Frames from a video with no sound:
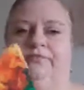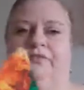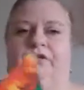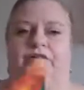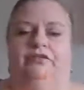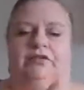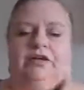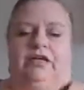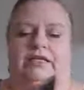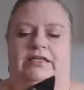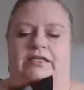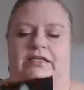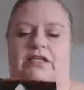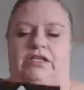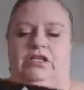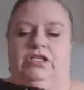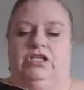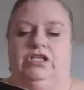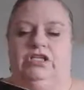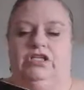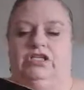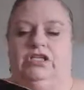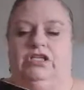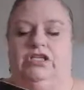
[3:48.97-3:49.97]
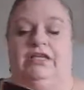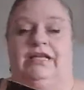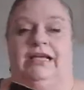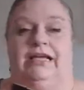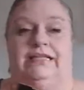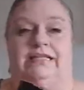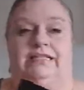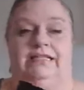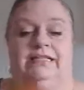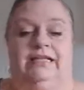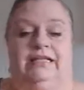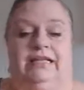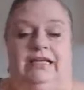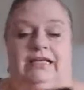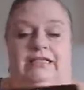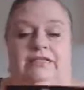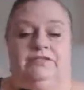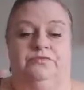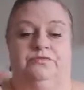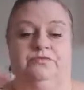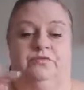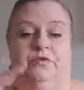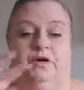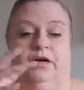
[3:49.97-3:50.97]
All right, so
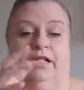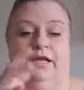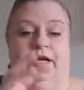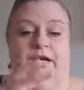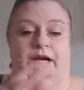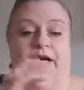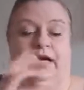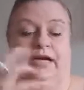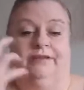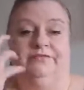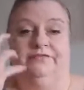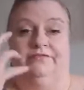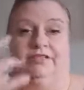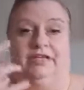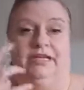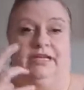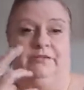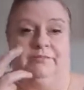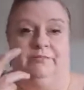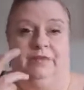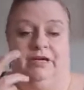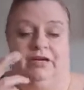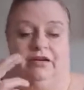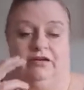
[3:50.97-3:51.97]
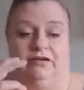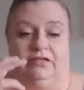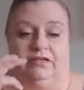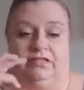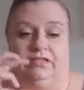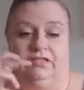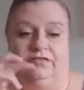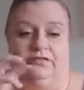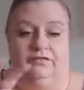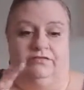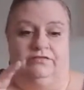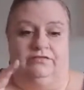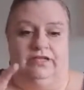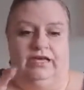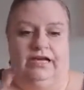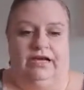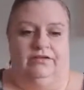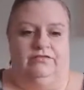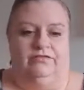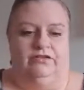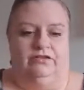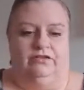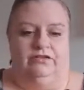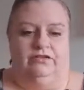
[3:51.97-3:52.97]
that's why I've taken my glasses off to
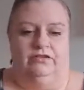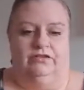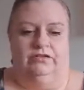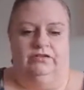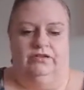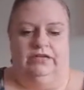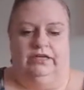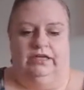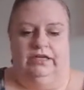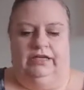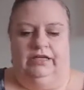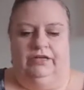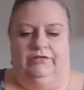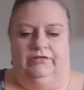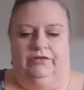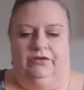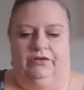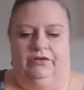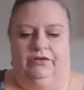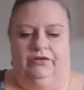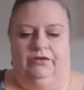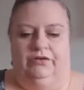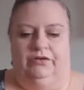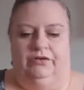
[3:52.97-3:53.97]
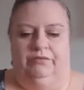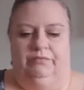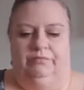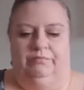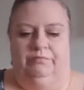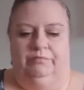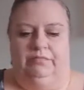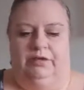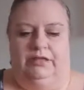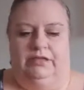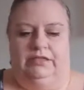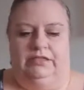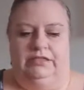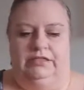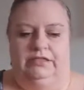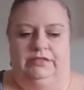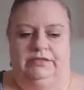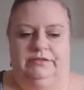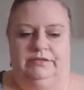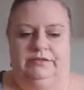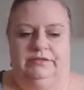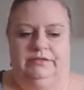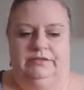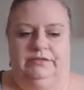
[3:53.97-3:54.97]
have a clearer look. But
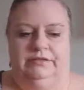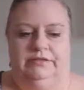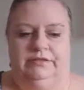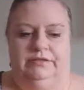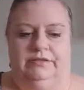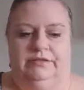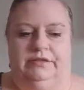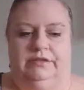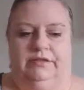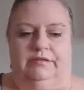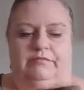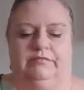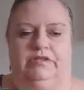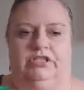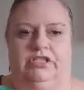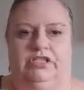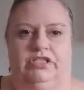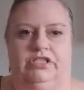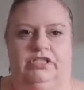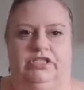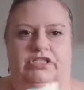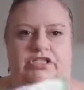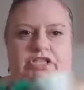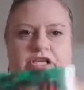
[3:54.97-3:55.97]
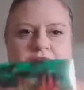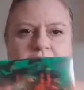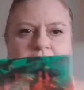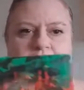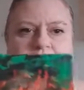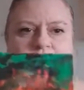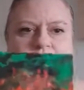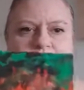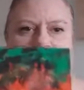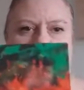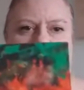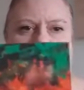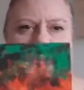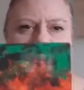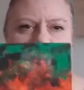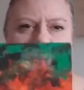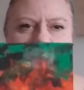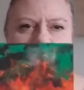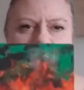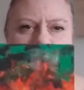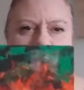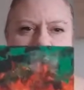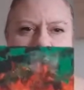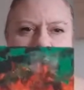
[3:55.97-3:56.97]
let me just check. Was it
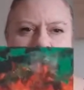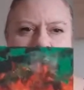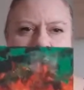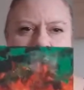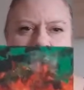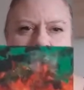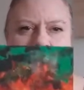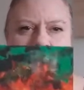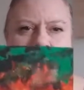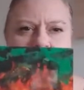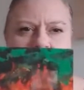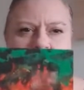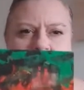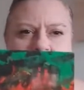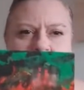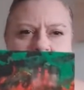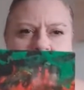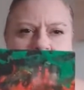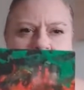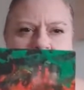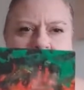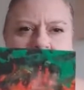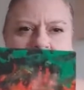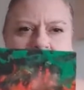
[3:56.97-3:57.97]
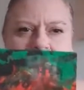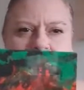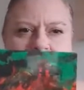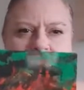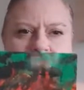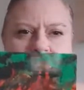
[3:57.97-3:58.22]
this way? Yeah. Yes.